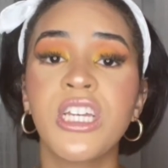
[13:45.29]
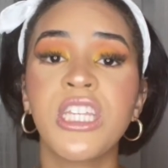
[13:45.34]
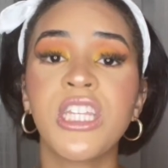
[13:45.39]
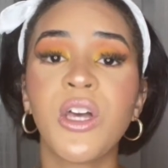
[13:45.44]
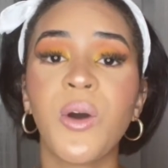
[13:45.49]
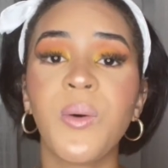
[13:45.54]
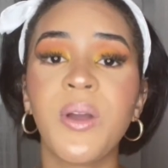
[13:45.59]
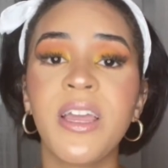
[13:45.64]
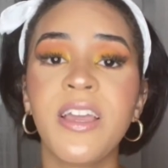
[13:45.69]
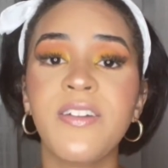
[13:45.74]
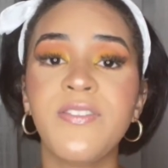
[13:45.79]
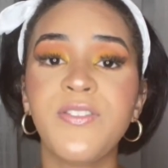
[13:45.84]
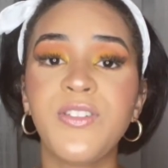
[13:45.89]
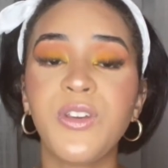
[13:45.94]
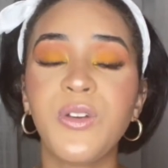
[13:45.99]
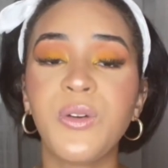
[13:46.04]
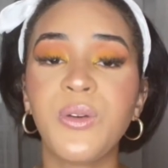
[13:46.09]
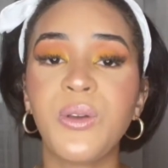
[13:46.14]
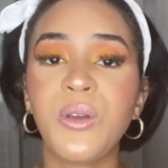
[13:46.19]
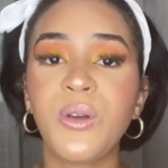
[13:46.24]
So if
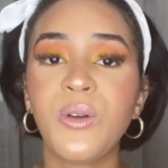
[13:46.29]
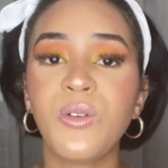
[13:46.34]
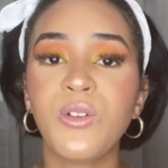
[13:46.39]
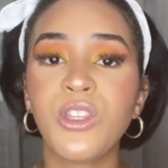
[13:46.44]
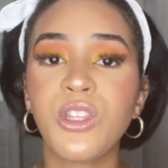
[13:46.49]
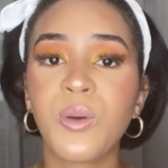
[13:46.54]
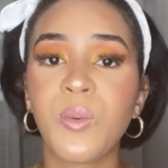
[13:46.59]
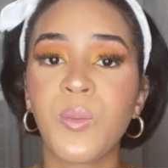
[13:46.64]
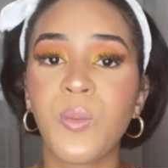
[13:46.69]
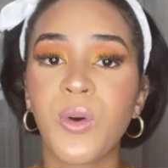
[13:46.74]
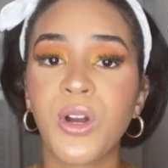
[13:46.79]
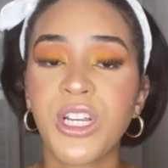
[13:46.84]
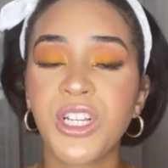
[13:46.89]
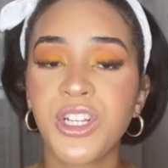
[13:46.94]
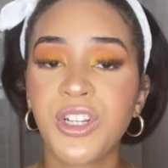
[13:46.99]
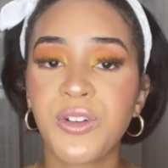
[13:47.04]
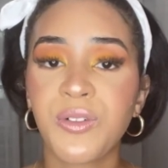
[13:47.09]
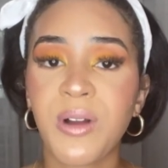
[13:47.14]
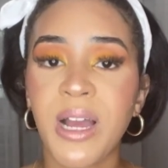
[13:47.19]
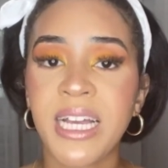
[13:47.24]
you use
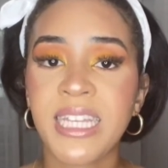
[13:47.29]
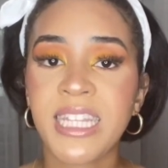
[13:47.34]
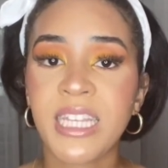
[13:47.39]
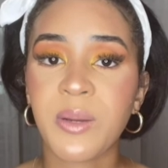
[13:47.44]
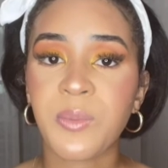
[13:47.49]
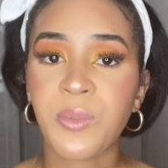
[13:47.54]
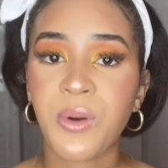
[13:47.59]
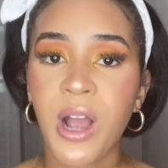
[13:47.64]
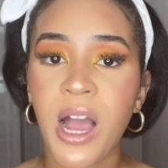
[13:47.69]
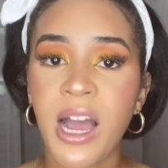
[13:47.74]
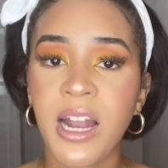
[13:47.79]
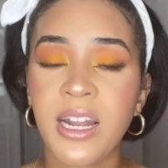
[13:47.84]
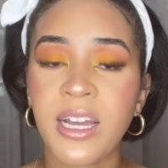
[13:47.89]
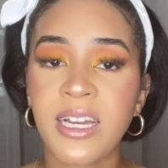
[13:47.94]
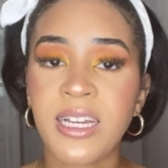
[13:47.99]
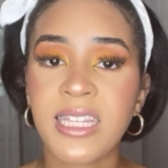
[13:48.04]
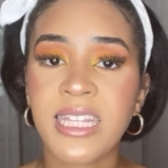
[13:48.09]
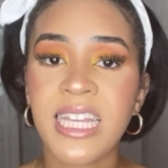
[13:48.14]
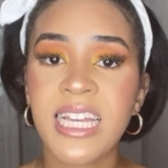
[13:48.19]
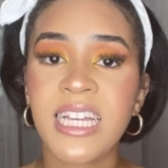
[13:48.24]
moisturizing products,